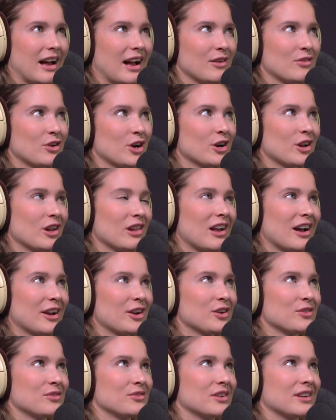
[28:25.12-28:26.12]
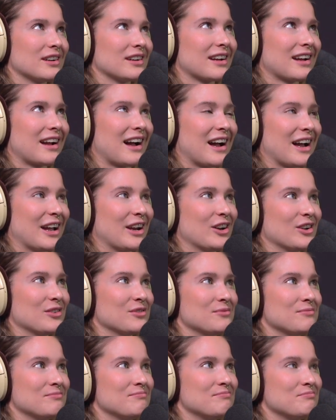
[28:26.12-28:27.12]
I've heard a lot of kind
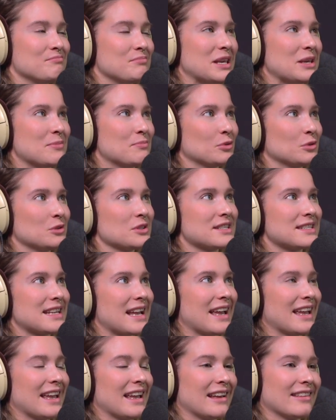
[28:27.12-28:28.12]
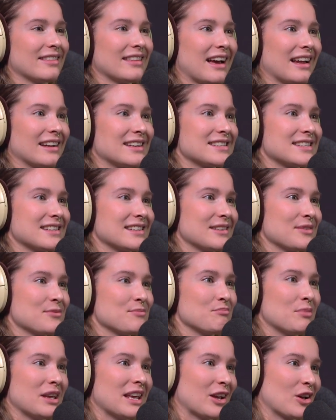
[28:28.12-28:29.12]
of people saying that
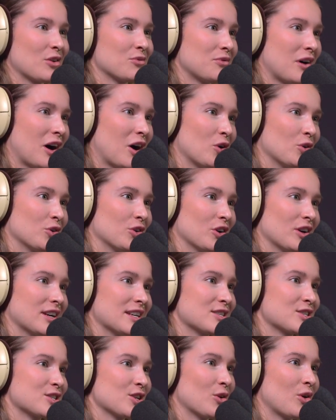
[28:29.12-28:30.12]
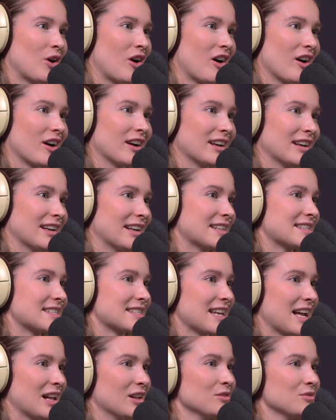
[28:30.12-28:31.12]
being a founder is so hard in
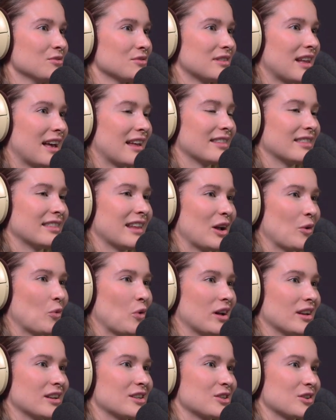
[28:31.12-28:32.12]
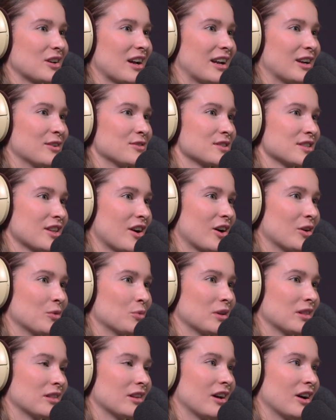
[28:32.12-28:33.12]
itself that they want to kind of start
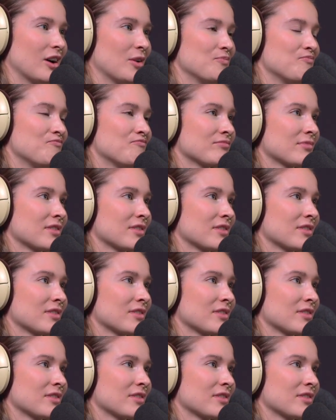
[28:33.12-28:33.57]
with the